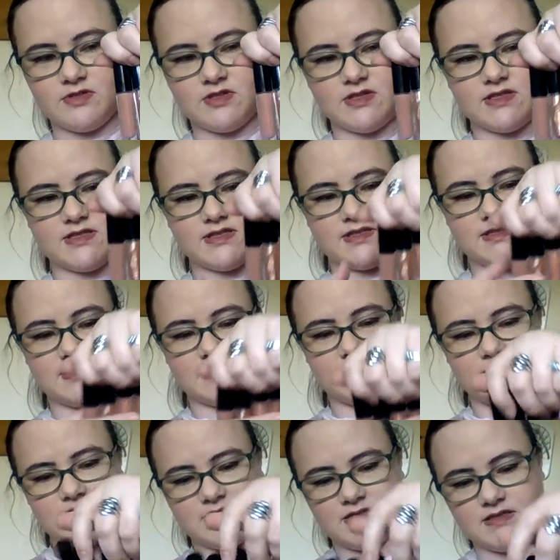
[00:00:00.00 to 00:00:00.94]
glosses.
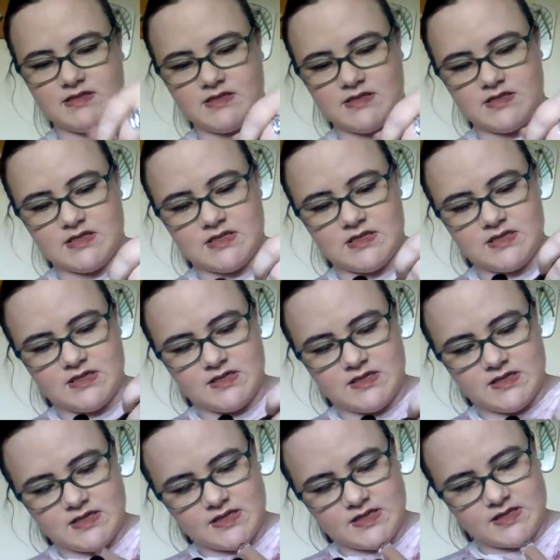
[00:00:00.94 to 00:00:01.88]

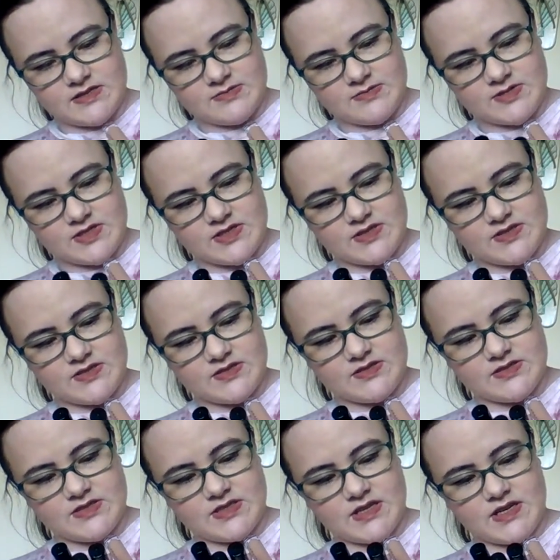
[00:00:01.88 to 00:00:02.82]
This one is in the
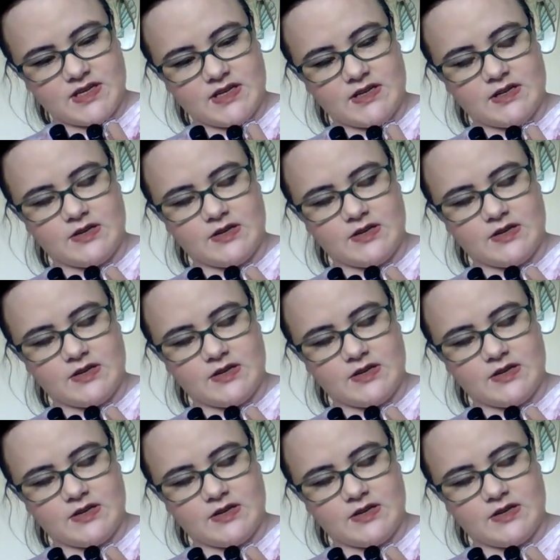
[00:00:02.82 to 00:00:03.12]
shade